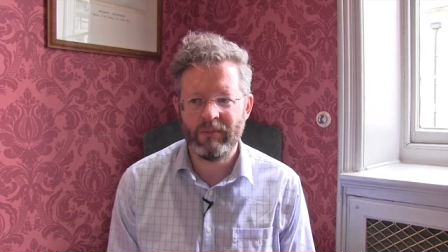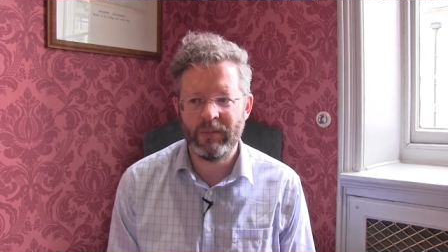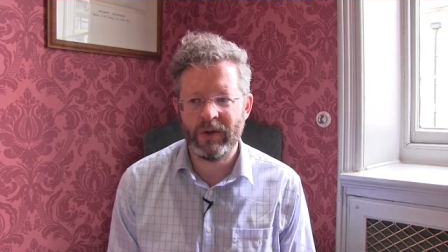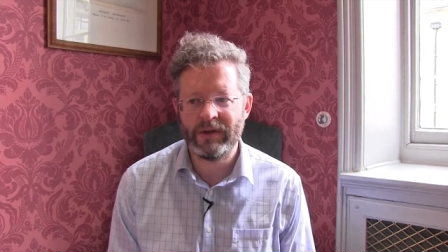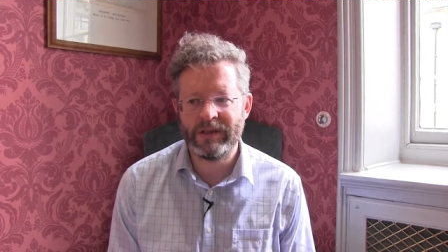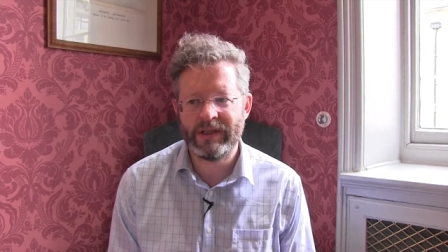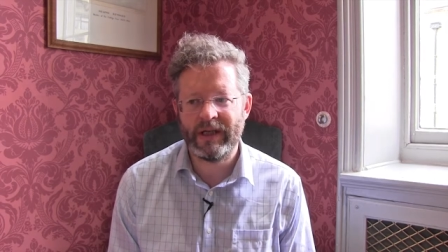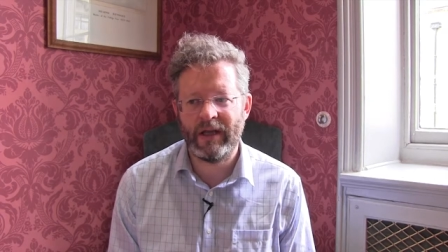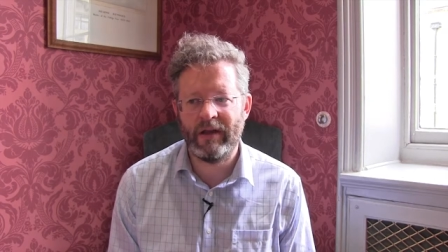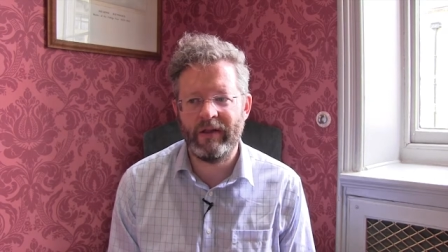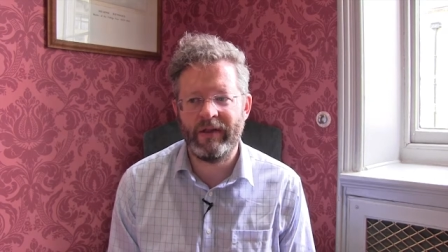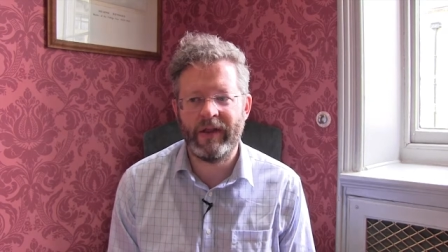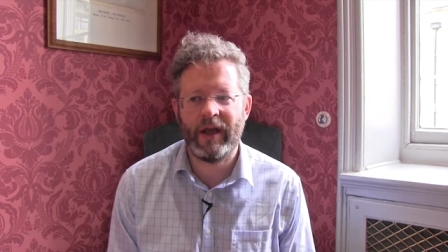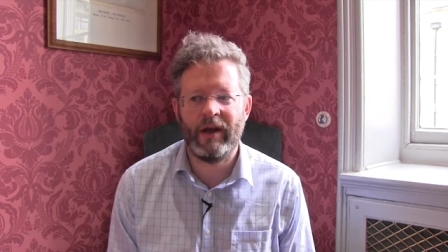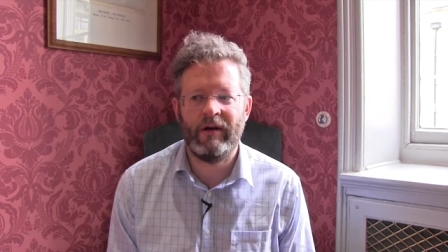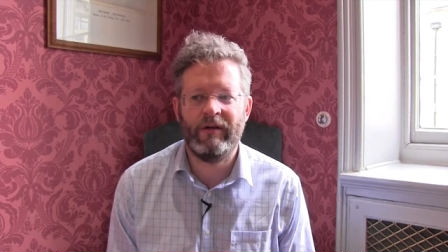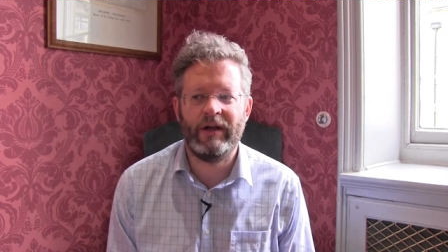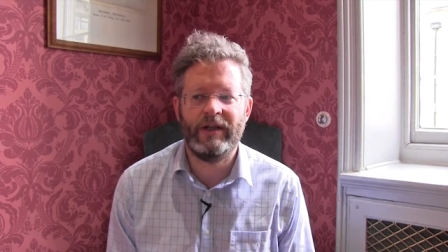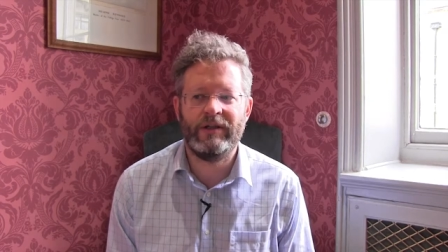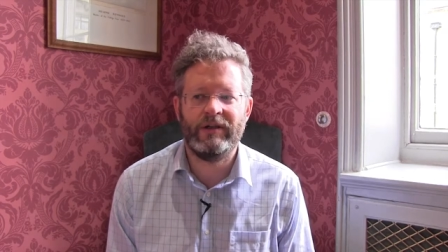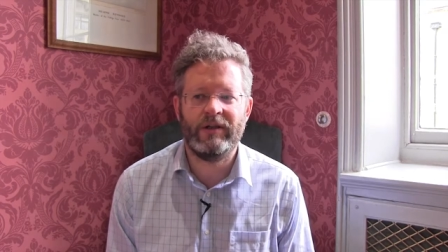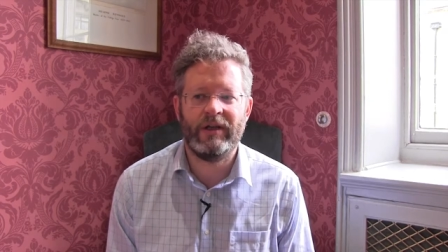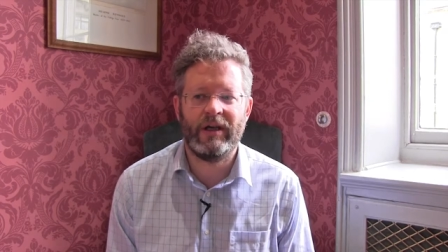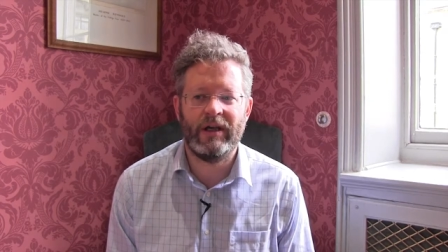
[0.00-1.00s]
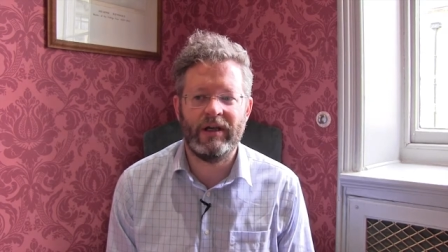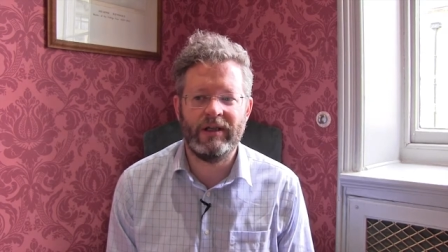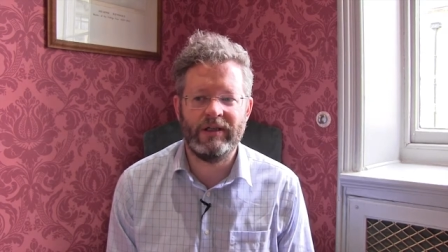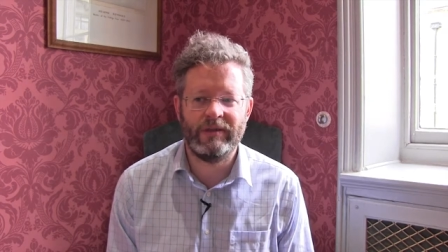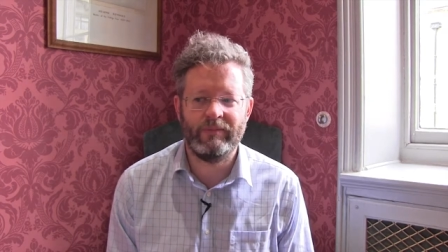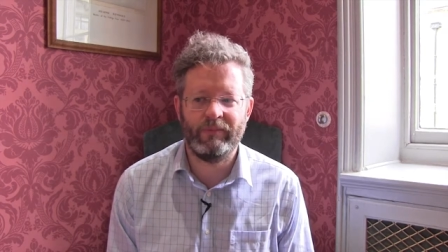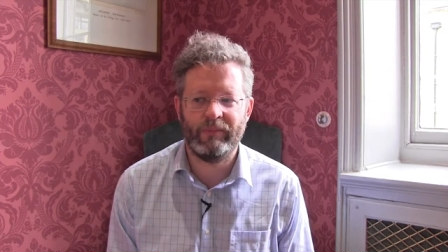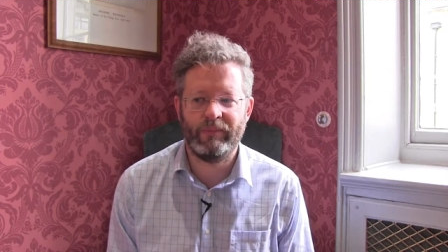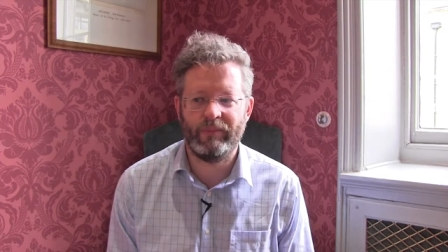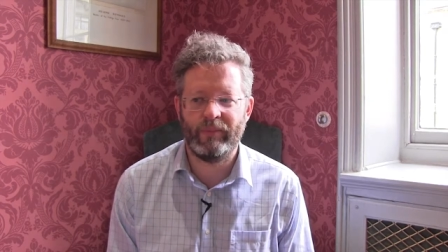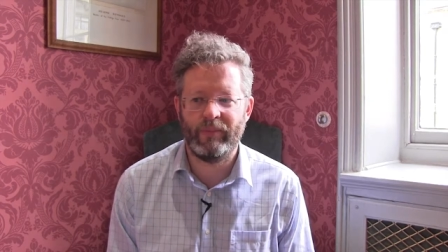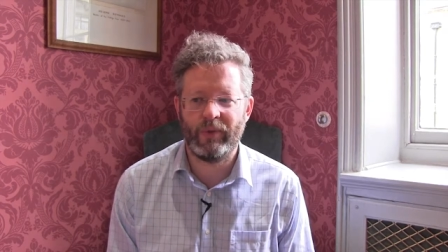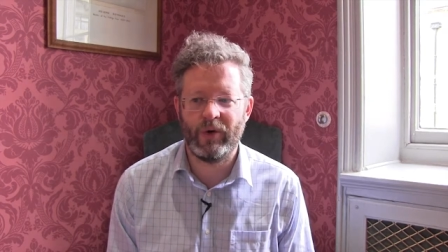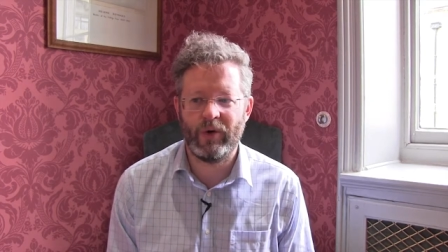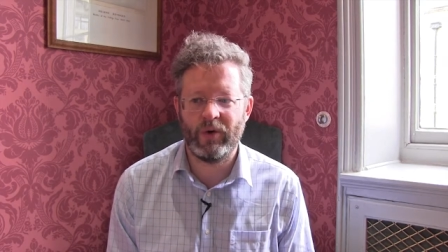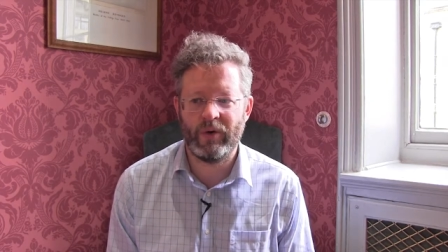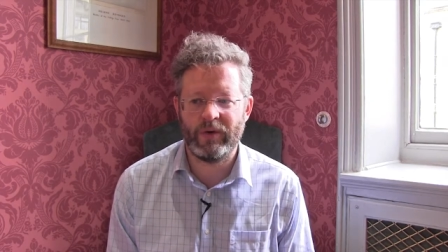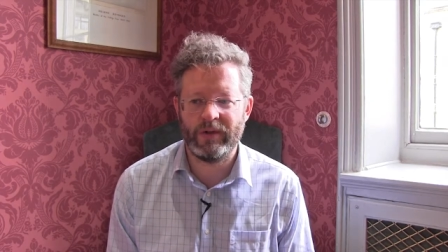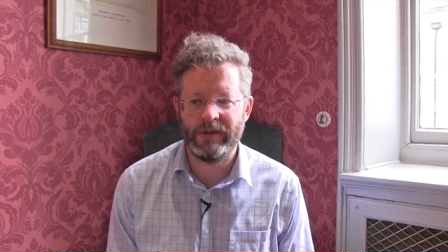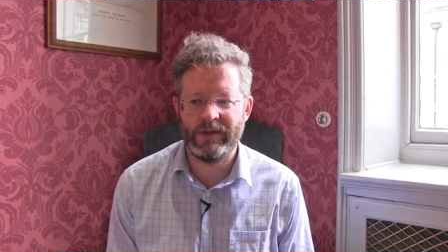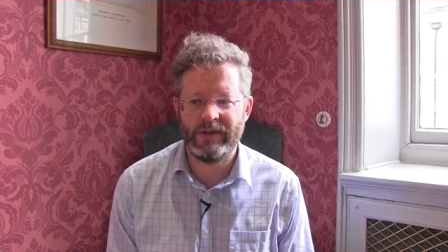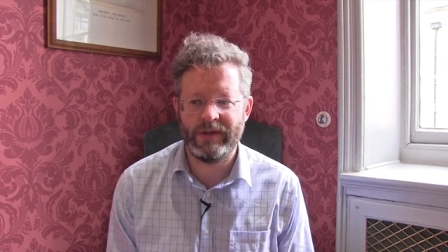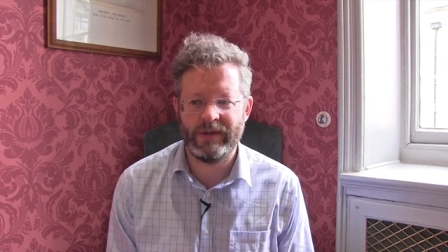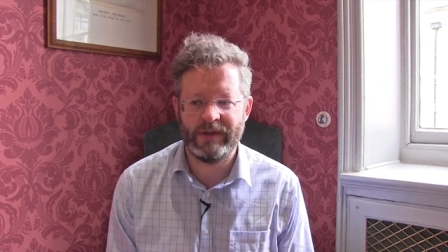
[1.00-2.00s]
Most healthcare education
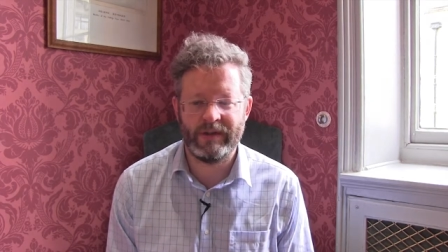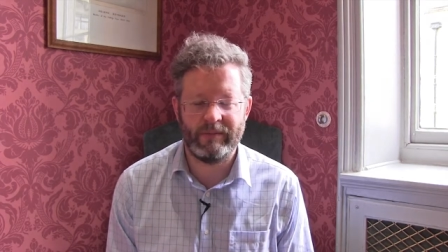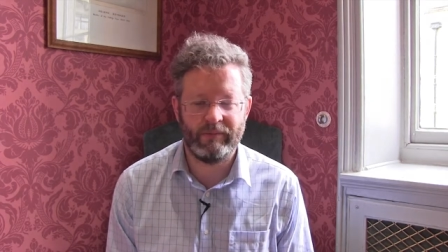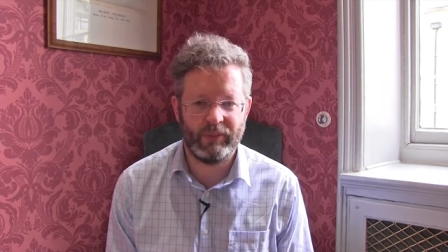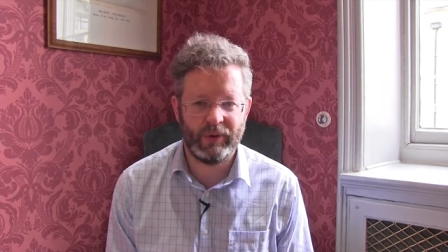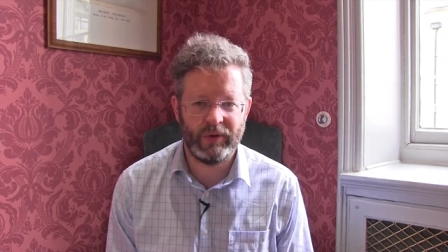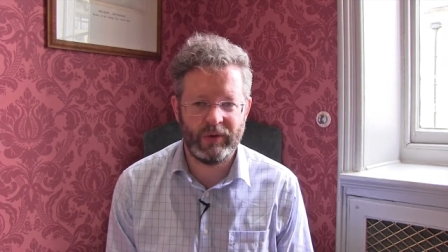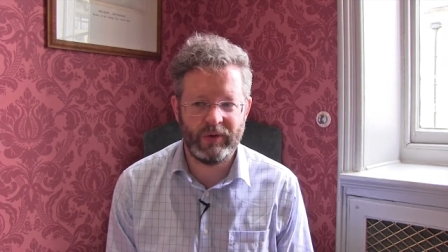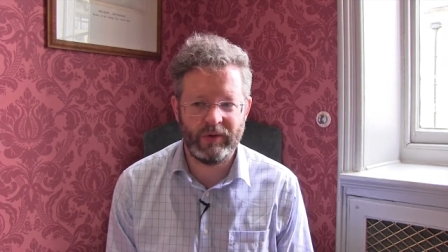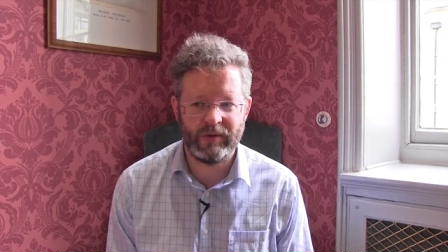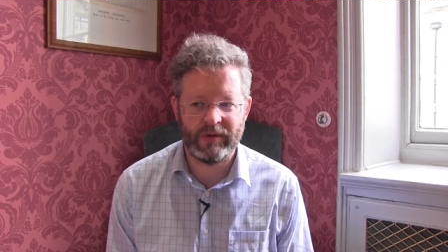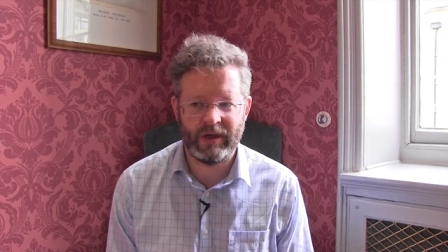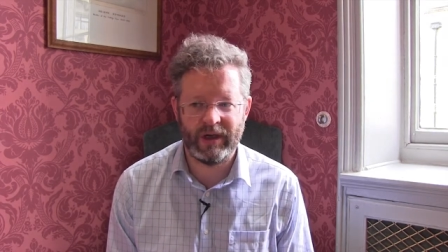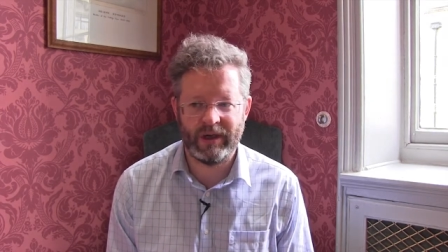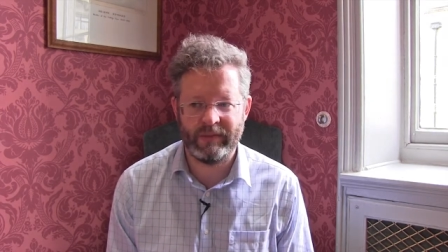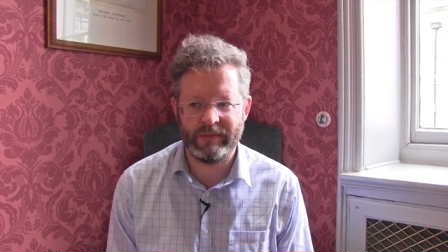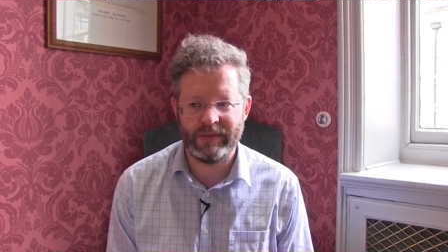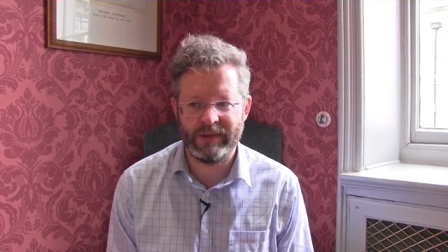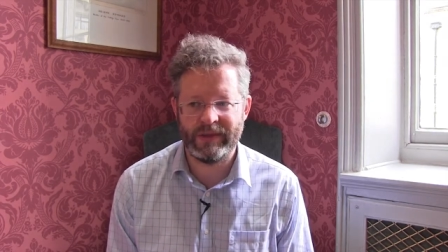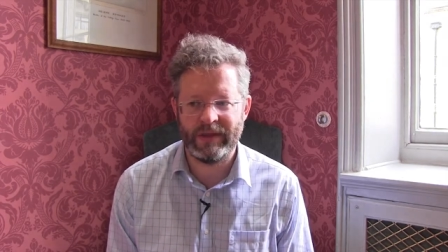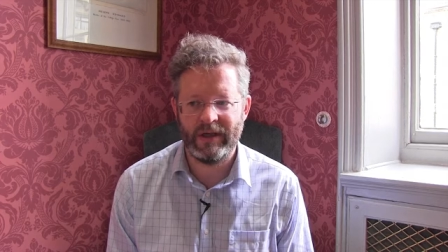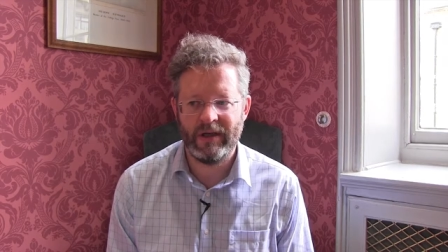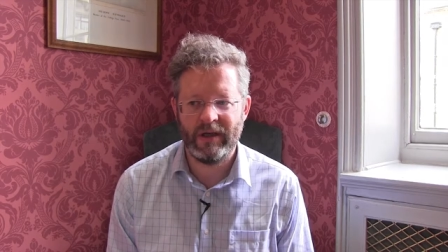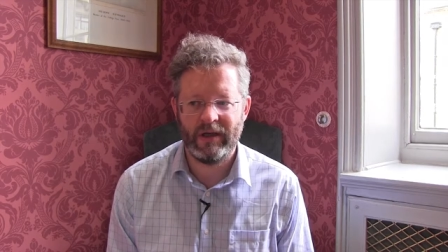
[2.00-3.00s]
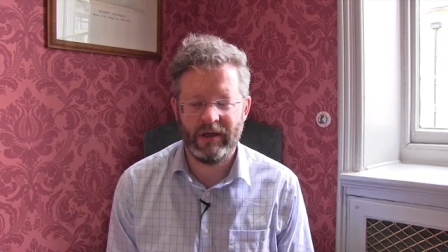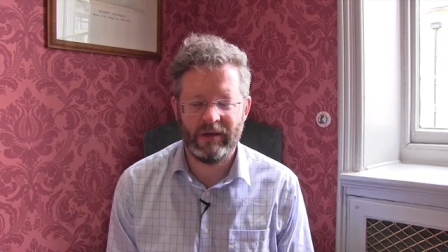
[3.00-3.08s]
courses and programs